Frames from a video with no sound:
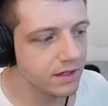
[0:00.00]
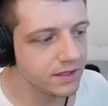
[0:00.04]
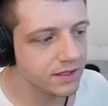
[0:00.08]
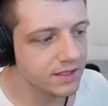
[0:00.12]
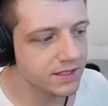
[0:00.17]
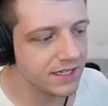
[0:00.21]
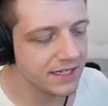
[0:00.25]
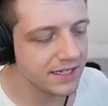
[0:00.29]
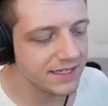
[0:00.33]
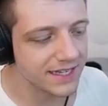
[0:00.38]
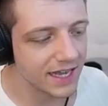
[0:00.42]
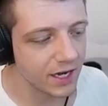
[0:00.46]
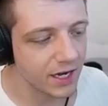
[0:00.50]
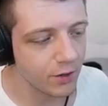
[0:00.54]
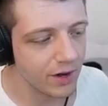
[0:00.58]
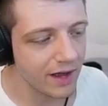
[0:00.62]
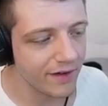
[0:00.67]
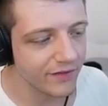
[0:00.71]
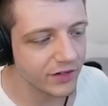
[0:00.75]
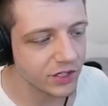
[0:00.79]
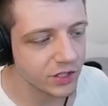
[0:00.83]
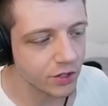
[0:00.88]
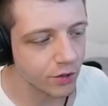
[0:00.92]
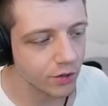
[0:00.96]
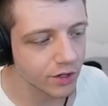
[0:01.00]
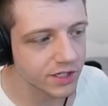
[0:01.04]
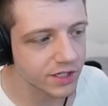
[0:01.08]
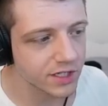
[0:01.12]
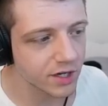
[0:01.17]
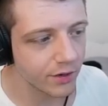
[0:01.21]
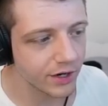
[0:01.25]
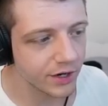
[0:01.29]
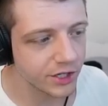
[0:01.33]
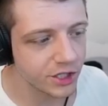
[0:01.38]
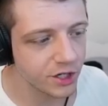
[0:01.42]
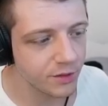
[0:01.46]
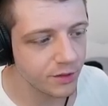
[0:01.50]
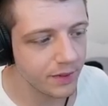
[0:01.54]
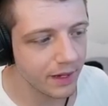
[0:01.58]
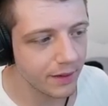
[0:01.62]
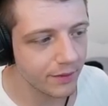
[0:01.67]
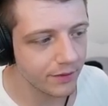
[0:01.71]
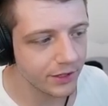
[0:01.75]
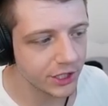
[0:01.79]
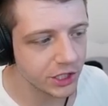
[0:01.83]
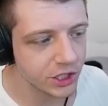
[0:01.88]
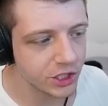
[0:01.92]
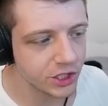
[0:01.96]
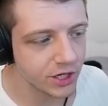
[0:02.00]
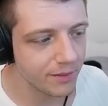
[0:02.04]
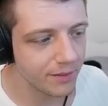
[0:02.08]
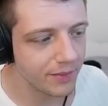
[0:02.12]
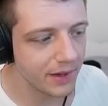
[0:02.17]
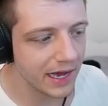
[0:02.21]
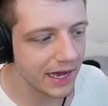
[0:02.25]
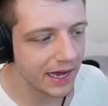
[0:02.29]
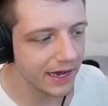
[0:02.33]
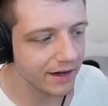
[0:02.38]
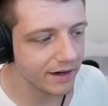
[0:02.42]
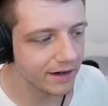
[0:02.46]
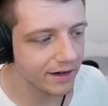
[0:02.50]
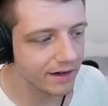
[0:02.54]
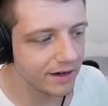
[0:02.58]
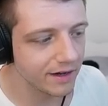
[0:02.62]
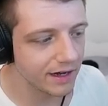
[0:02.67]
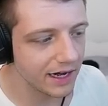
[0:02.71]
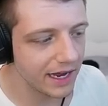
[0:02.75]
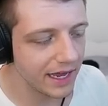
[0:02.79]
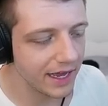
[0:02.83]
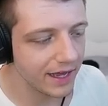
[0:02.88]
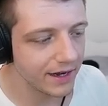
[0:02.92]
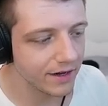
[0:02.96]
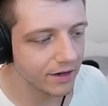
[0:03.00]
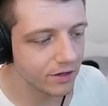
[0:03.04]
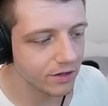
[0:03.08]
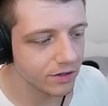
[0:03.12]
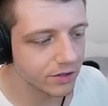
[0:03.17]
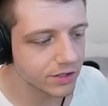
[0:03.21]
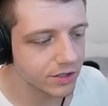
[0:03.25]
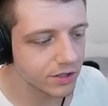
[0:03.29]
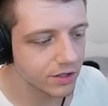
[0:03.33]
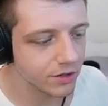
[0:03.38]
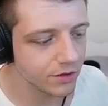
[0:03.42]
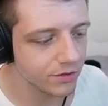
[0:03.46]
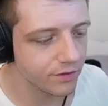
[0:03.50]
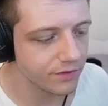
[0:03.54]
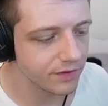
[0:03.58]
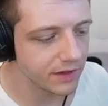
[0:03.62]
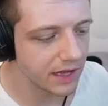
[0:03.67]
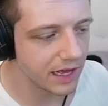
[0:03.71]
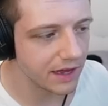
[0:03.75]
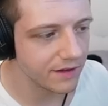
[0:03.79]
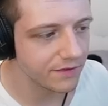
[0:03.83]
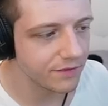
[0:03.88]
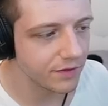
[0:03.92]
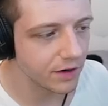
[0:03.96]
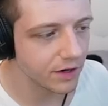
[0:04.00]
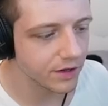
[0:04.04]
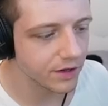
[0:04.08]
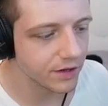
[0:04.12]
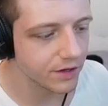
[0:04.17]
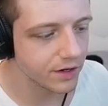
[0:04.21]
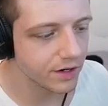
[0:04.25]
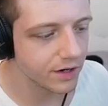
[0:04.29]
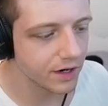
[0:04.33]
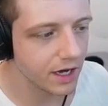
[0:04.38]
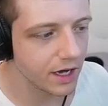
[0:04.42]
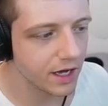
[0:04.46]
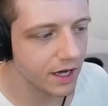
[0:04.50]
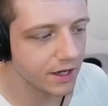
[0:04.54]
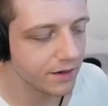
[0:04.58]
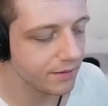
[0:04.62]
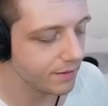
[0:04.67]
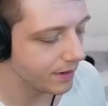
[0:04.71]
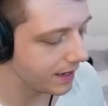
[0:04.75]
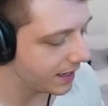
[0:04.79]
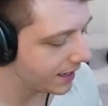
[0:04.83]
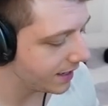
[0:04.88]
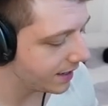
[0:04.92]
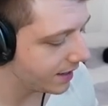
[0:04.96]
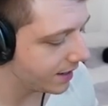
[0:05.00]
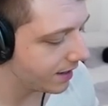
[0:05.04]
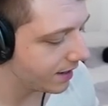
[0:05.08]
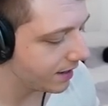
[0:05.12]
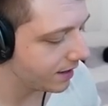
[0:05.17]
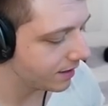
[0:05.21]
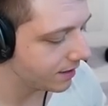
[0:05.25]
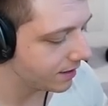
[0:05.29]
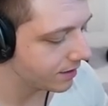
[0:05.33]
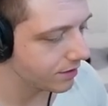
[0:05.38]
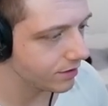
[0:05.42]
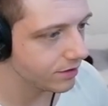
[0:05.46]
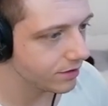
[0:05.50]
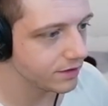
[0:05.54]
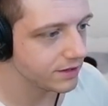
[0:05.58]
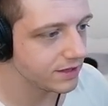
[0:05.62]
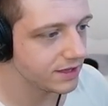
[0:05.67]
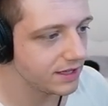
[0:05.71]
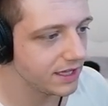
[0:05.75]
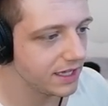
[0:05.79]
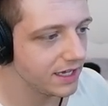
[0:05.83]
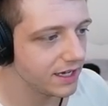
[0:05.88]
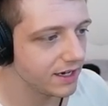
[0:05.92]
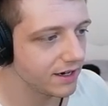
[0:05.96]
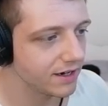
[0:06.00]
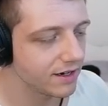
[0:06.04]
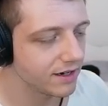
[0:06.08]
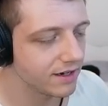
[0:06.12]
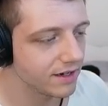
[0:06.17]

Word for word: Since I don't have a torso, I should be able to jump higher and also fly farther on my uh, little thing.